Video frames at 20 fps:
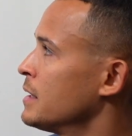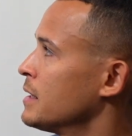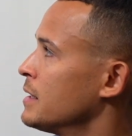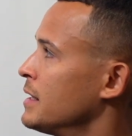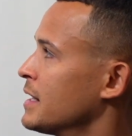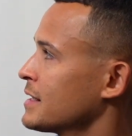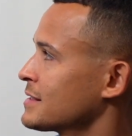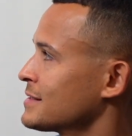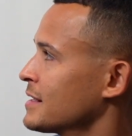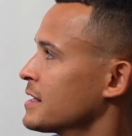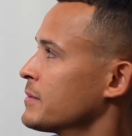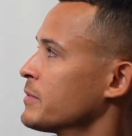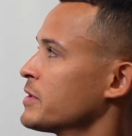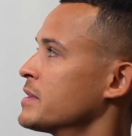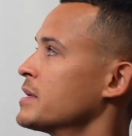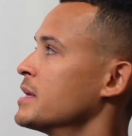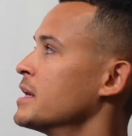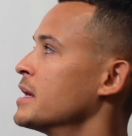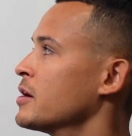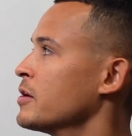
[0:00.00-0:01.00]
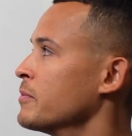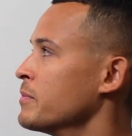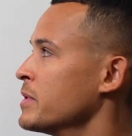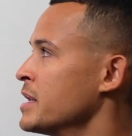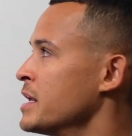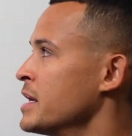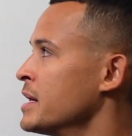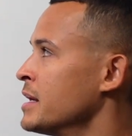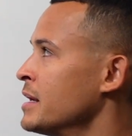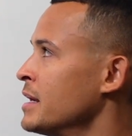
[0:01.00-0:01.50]
Next, think about the
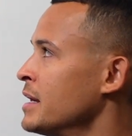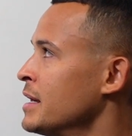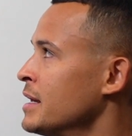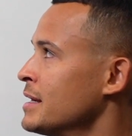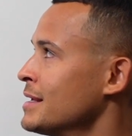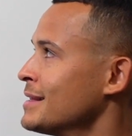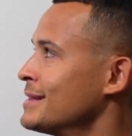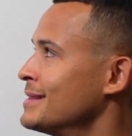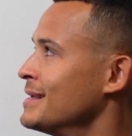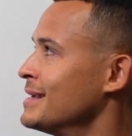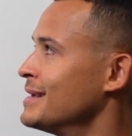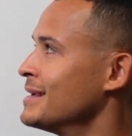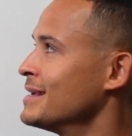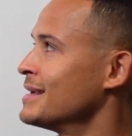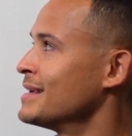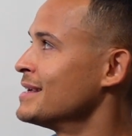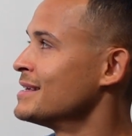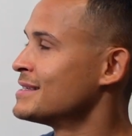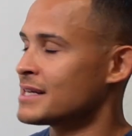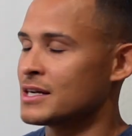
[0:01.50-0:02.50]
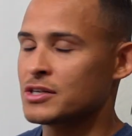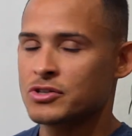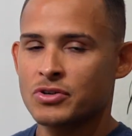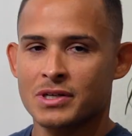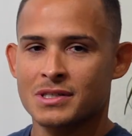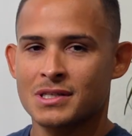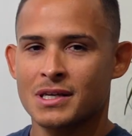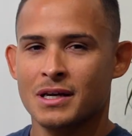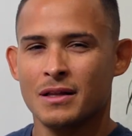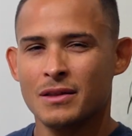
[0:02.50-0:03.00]
intermediate. The
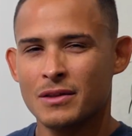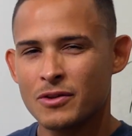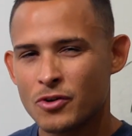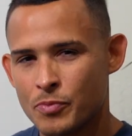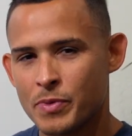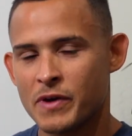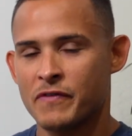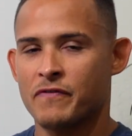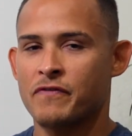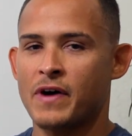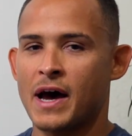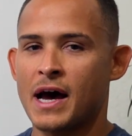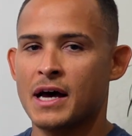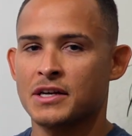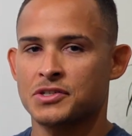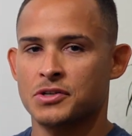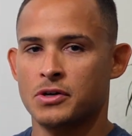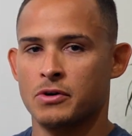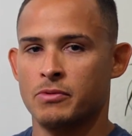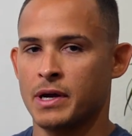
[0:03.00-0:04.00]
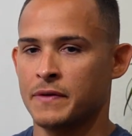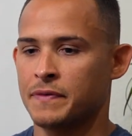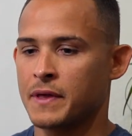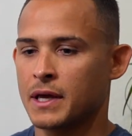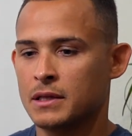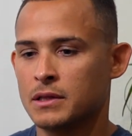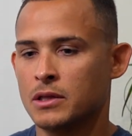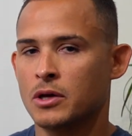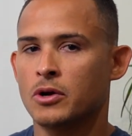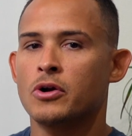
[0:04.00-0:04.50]
eccentrics get a little bit faster, right?
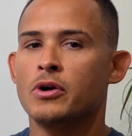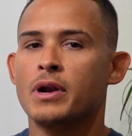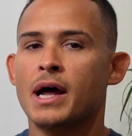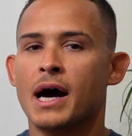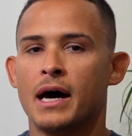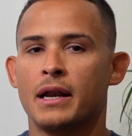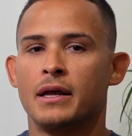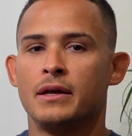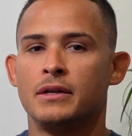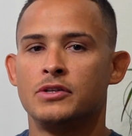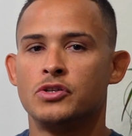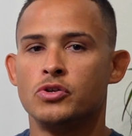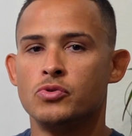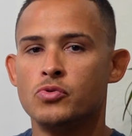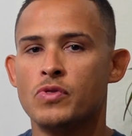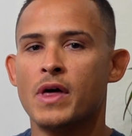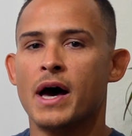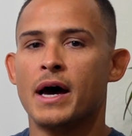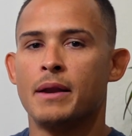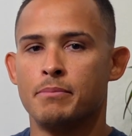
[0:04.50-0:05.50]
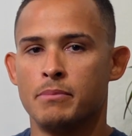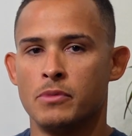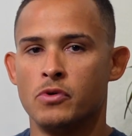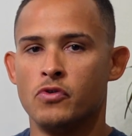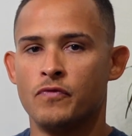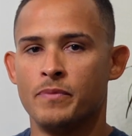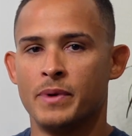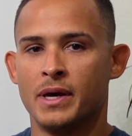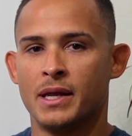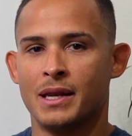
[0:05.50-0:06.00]
They learned how to do that
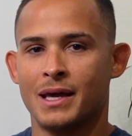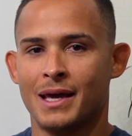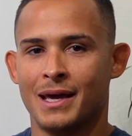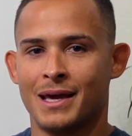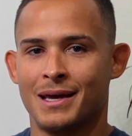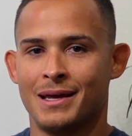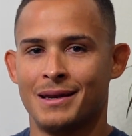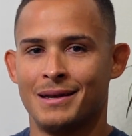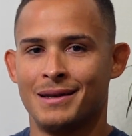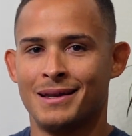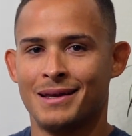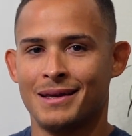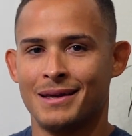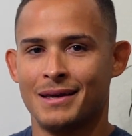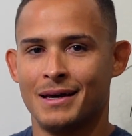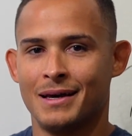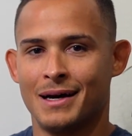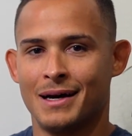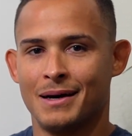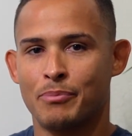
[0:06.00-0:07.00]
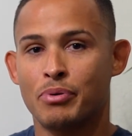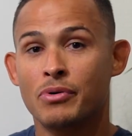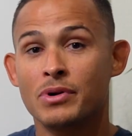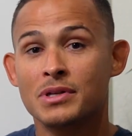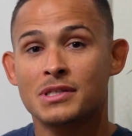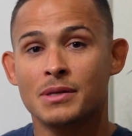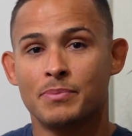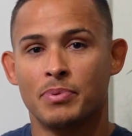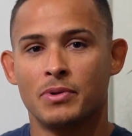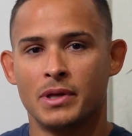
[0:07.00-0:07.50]
movement. And
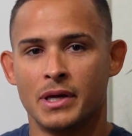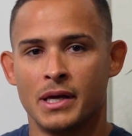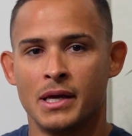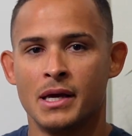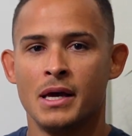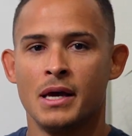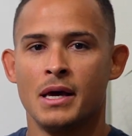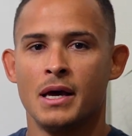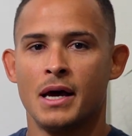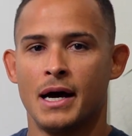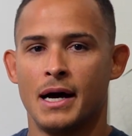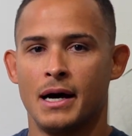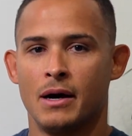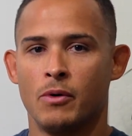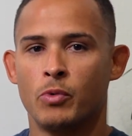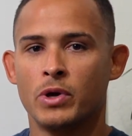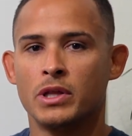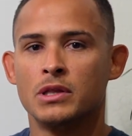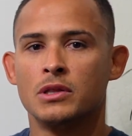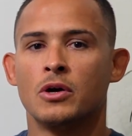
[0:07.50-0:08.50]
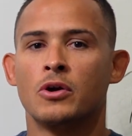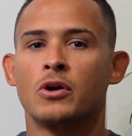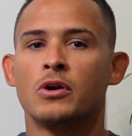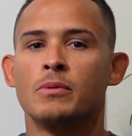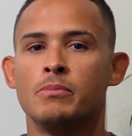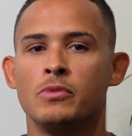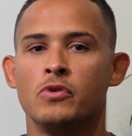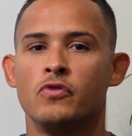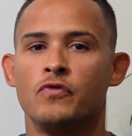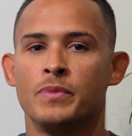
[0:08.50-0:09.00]
principally, we
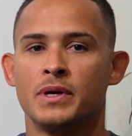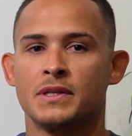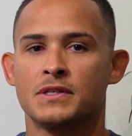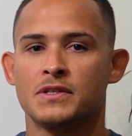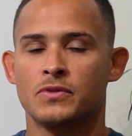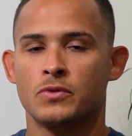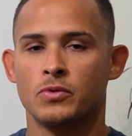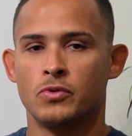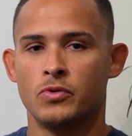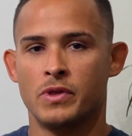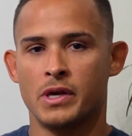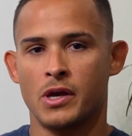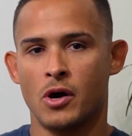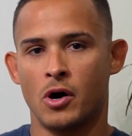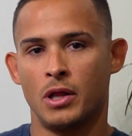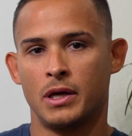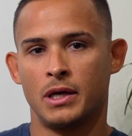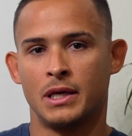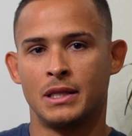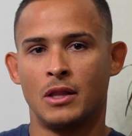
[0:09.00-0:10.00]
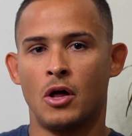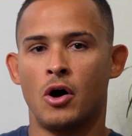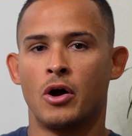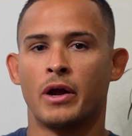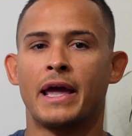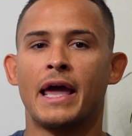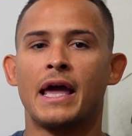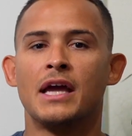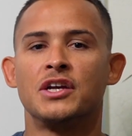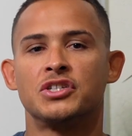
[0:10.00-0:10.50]
learn movements through the
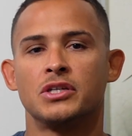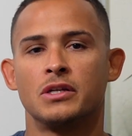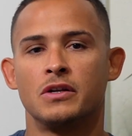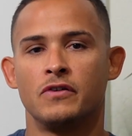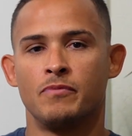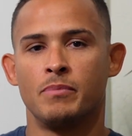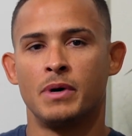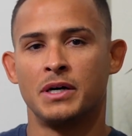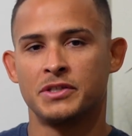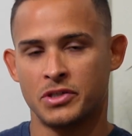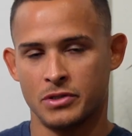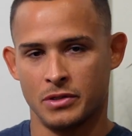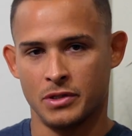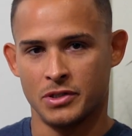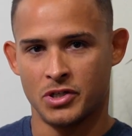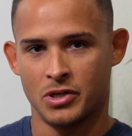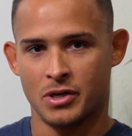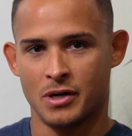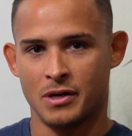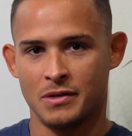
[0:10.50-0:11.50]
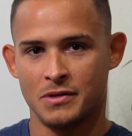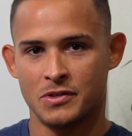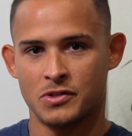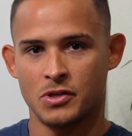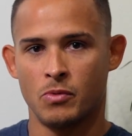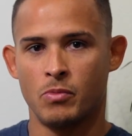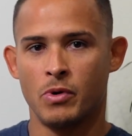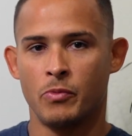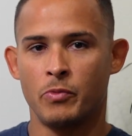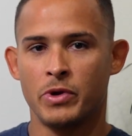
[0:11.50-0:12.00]
elongation of musculature.
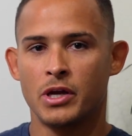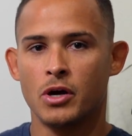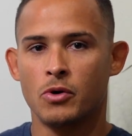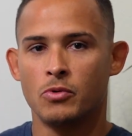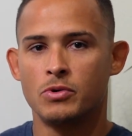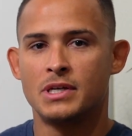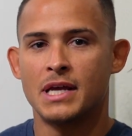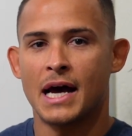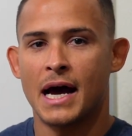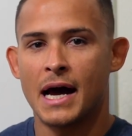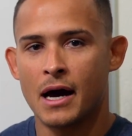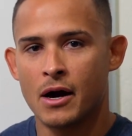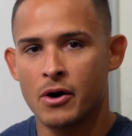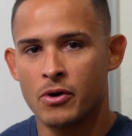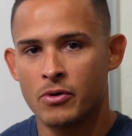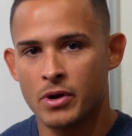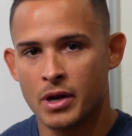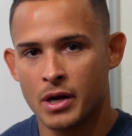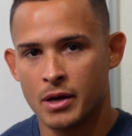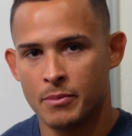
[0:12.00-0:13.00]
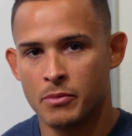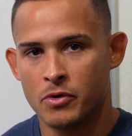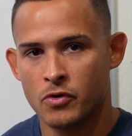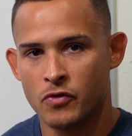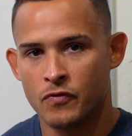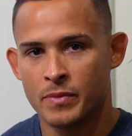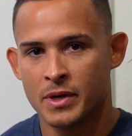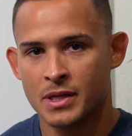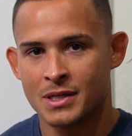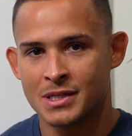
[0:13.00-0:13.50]
So when we go down in a
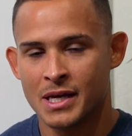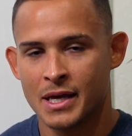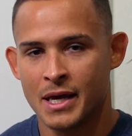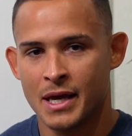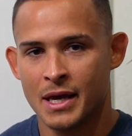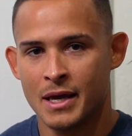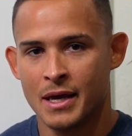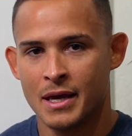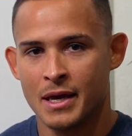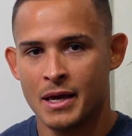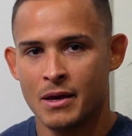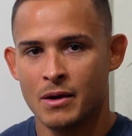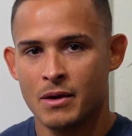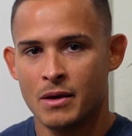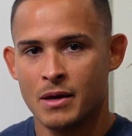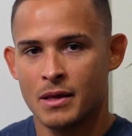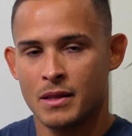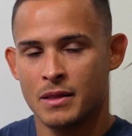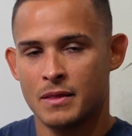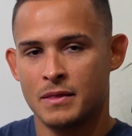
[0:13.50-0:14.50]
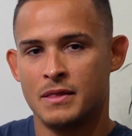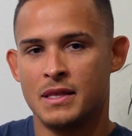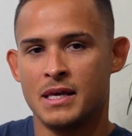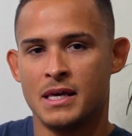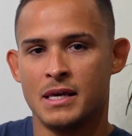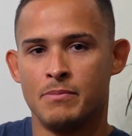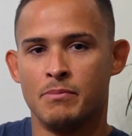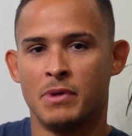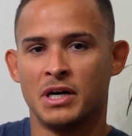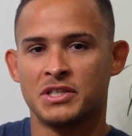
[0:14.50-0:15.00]
movement,
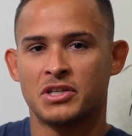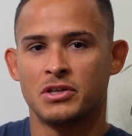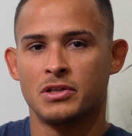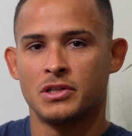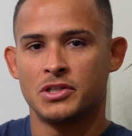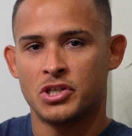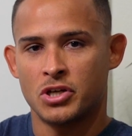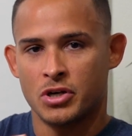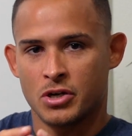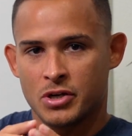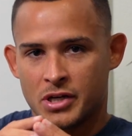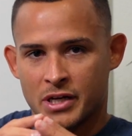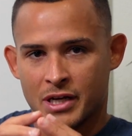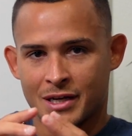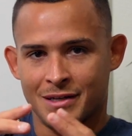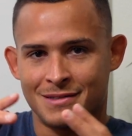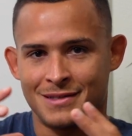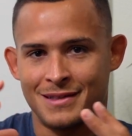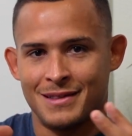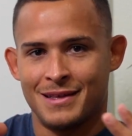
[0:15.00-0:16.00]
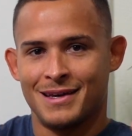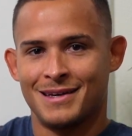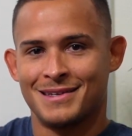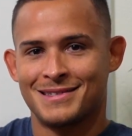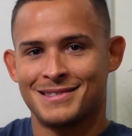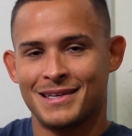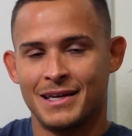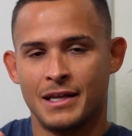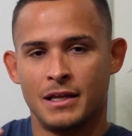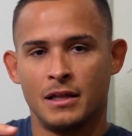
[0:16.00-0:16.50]
the musculature does
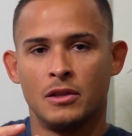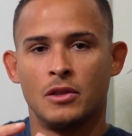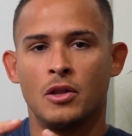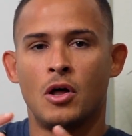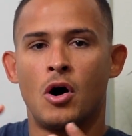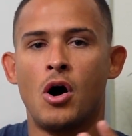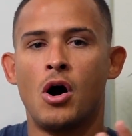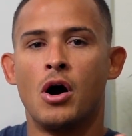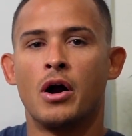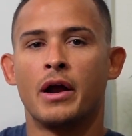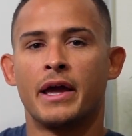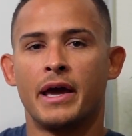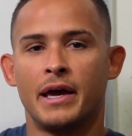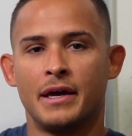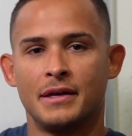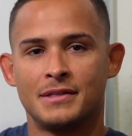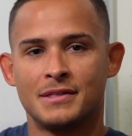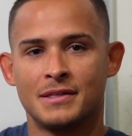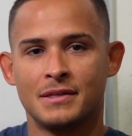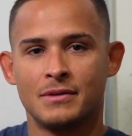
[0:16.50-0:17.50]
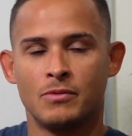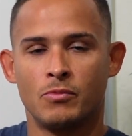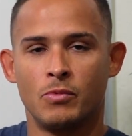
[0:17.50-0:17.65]
this, it elongates.